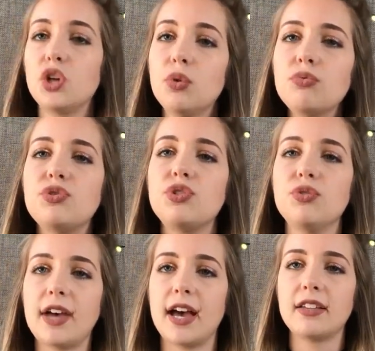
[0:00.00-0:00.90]
Don't do
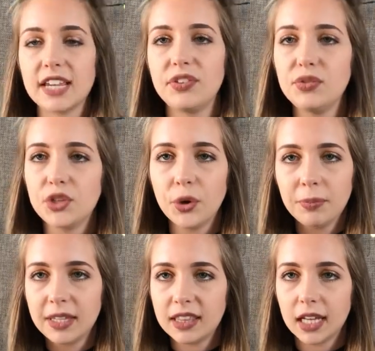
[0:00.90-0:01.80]
that. If you don't
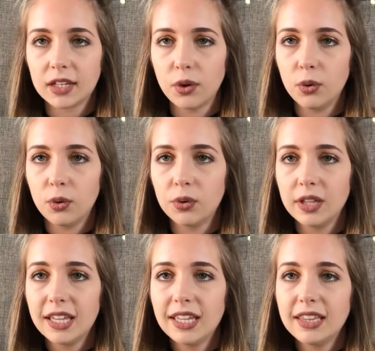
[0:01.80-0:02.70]
meet that goal,
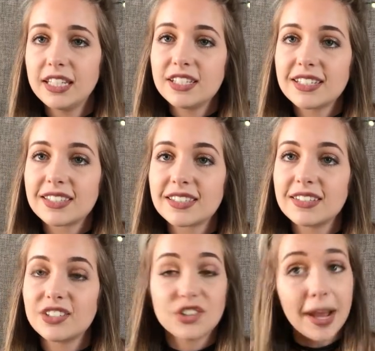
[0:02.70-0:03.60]
then just
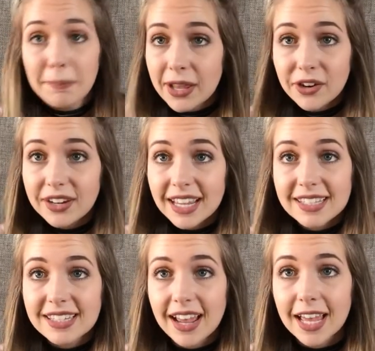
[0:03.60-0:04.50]
try better
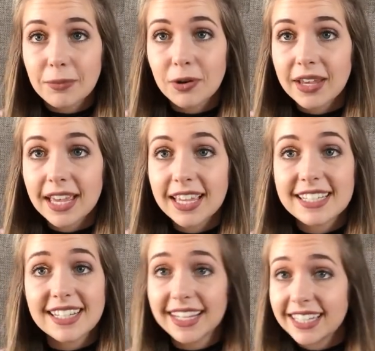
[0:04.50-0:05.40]
next time, okay?
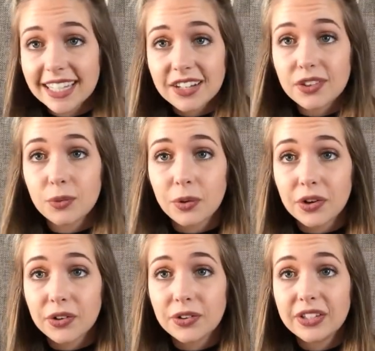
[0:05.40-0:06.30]
It's not the end of the
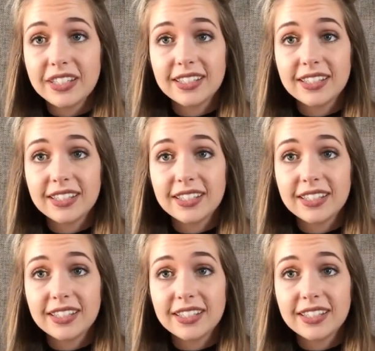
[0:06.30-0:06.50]
world.